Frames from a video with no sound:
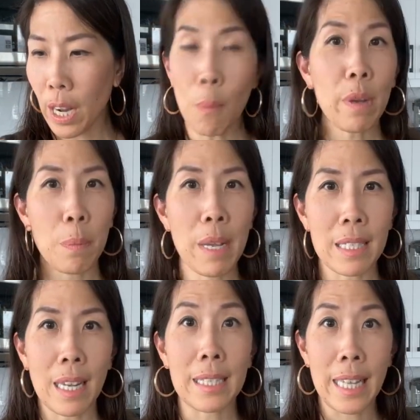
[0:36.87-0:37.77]
come with me
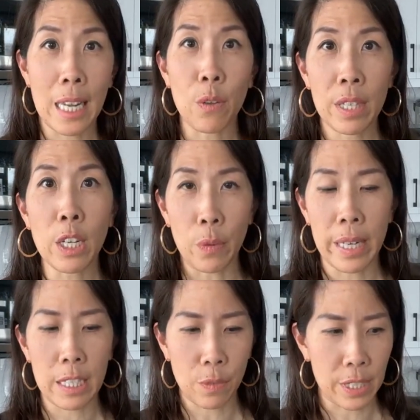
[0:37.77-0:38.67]
as I take out the
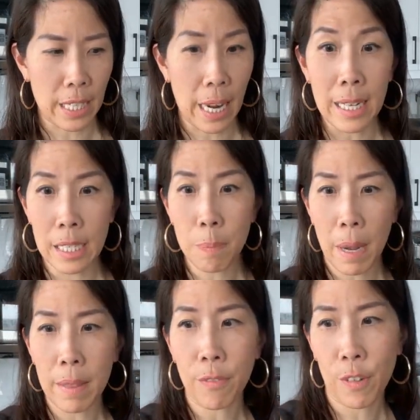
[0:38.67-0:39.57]
ingredients for today. I did
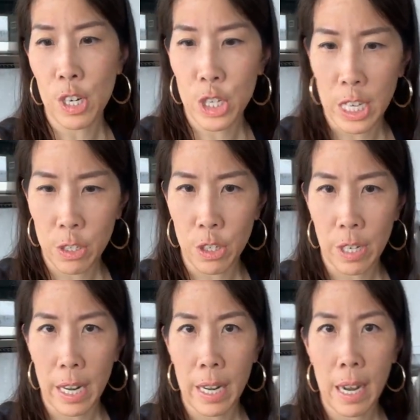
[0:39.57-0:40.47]
buy them fresh
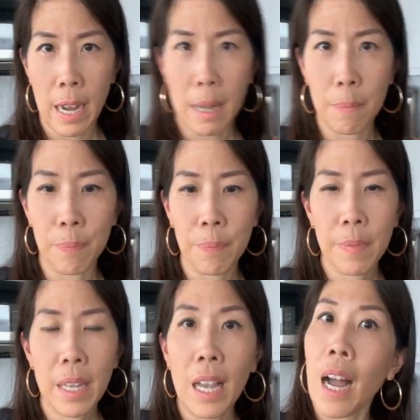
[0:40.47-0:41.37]
yesterday.
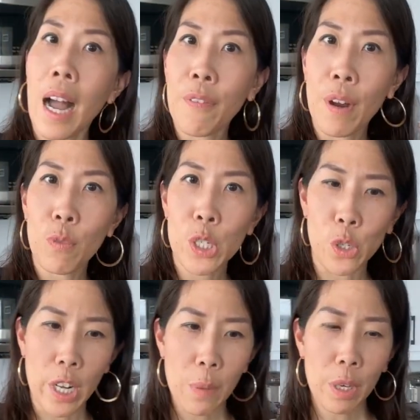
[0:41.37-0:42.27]
Hi for everyone
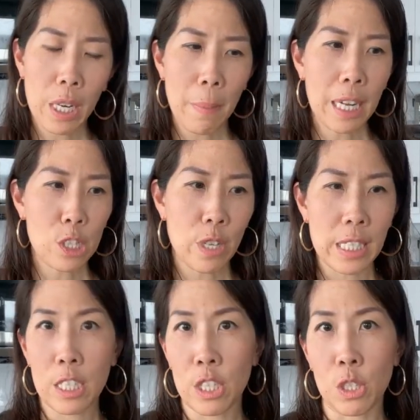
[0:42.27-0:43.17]
joining. We're going to make a
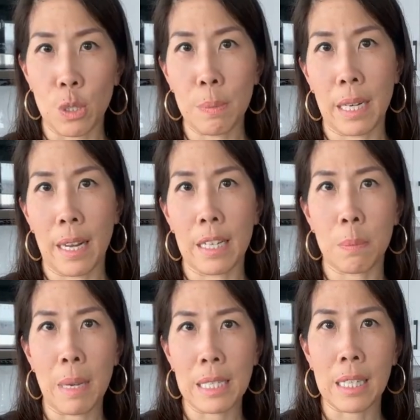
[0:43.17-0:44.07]
transition soup today.
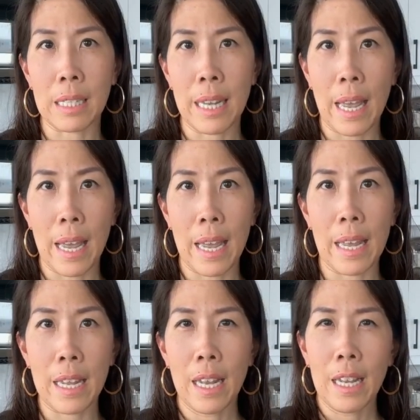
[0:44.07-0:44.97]
It's basically
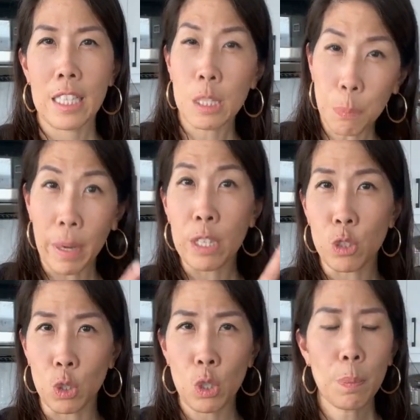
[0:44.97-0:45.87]
a spring
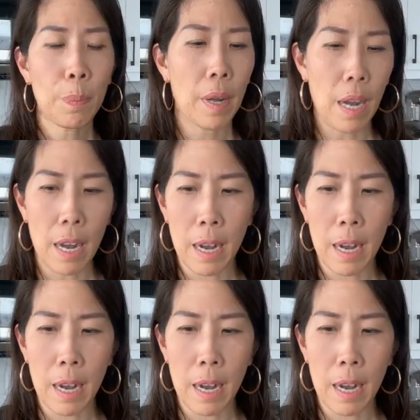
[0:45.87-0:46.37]
soup,